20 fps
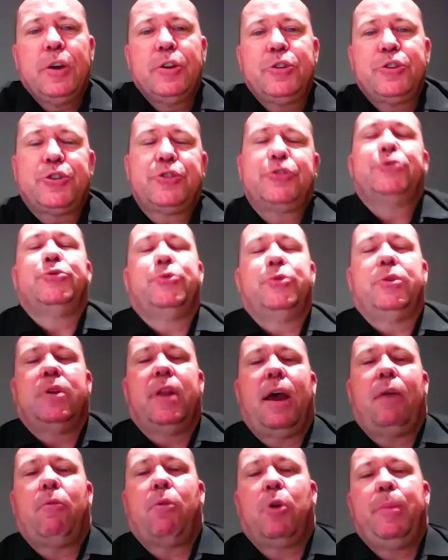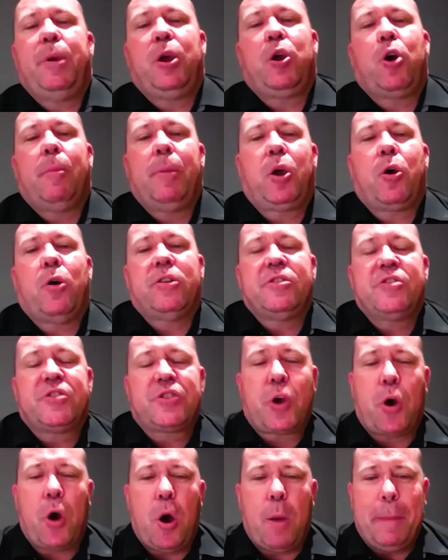to Nairobi Comic-Con's
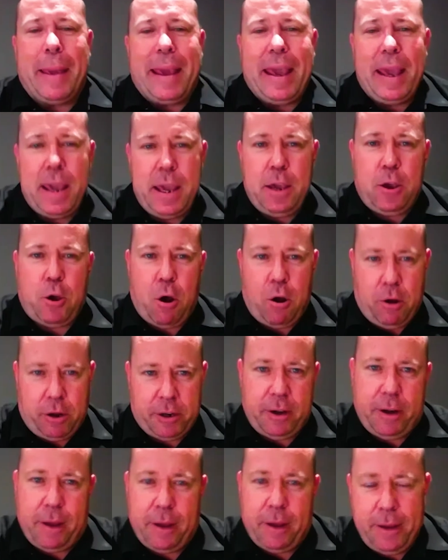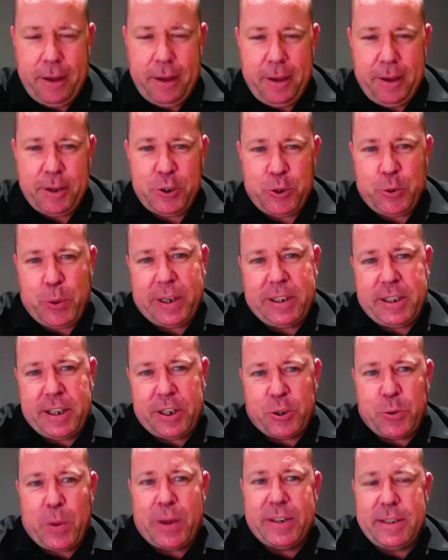COM-eCON
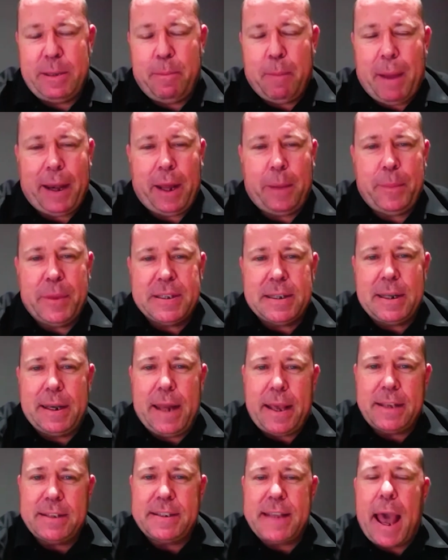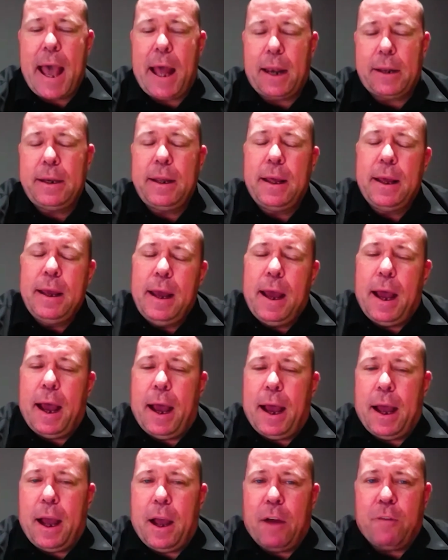2020. My name is Les Allen
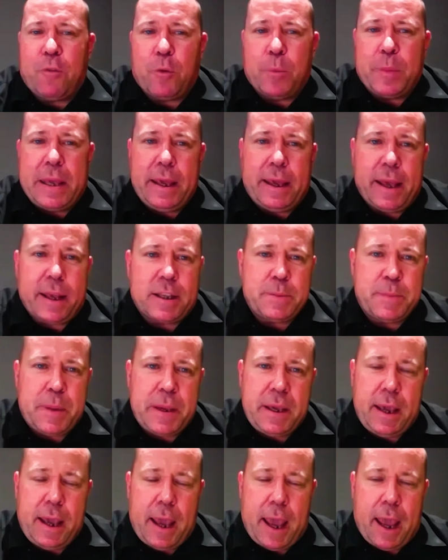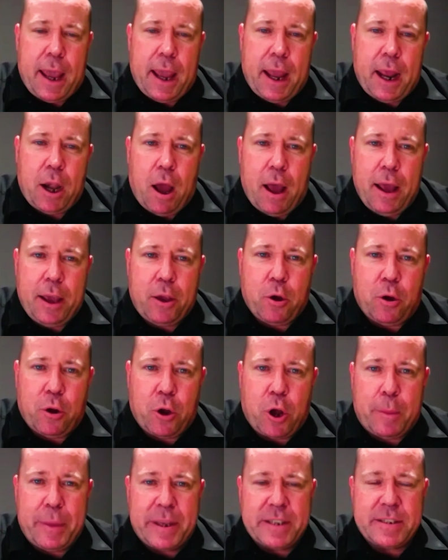from Geek XP and Icon
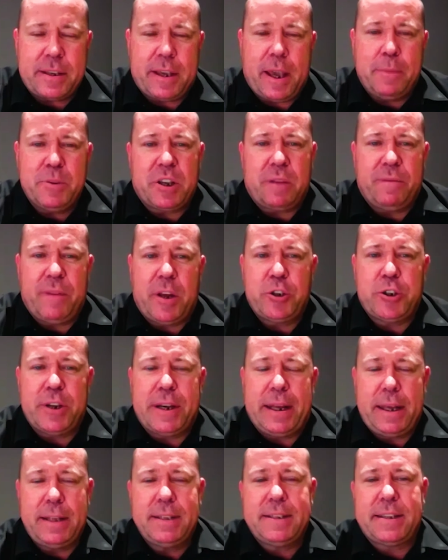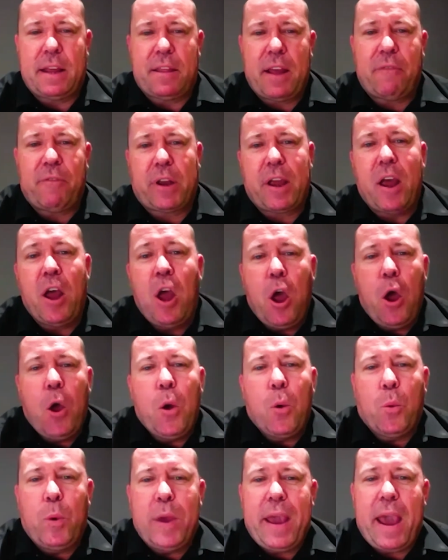Comics and Games Convention in South Africa.
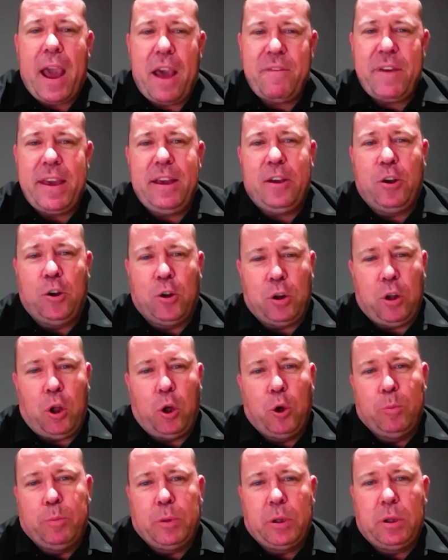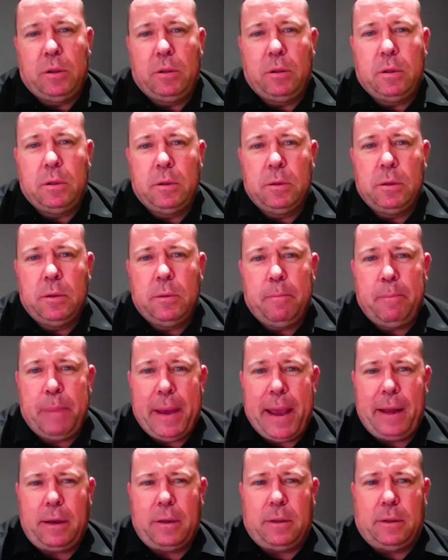We have a global
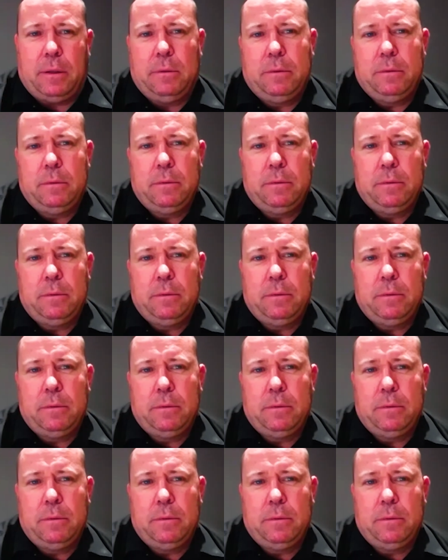panel.